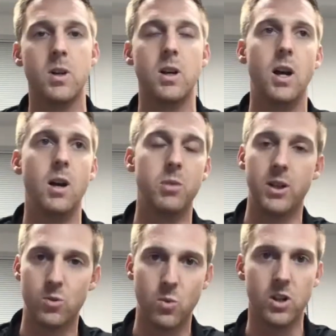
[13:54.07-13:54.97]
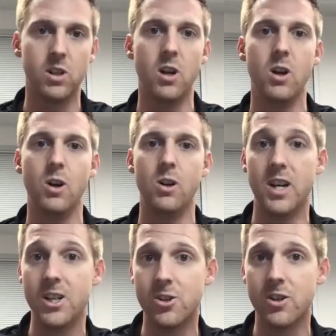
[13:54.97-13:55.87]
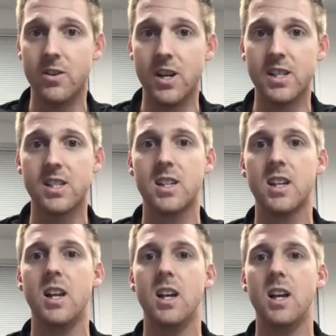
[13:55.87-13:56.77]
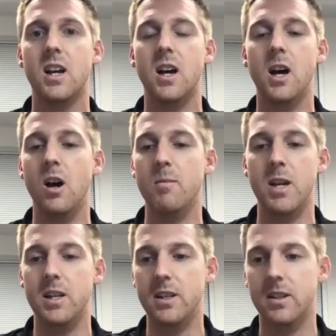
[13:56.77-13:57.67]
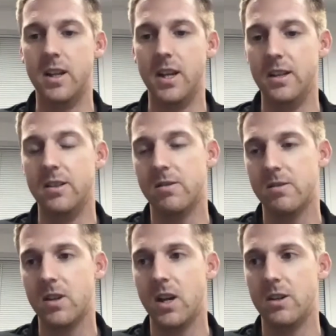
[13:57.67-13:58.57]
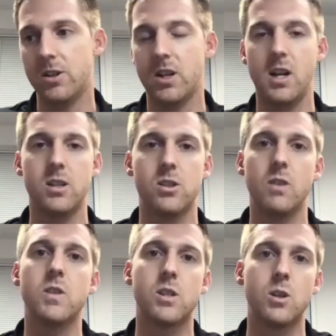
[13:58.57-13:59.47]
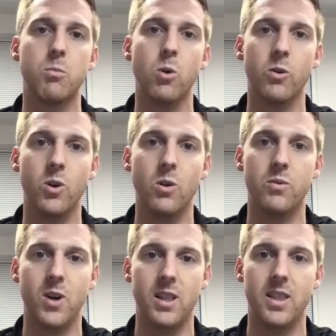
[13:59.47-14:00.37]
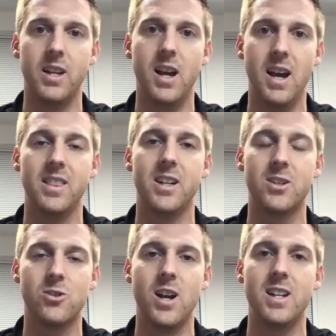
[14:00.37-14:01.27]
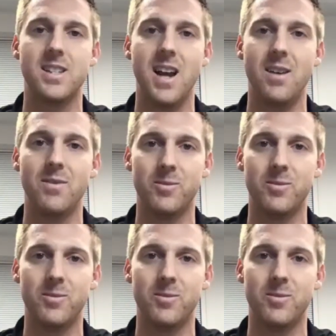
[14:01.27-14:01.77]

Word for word: uh, players' workload or injury risk, um, and and uh, just kind of serve as a support role for athletic, athletic training staff.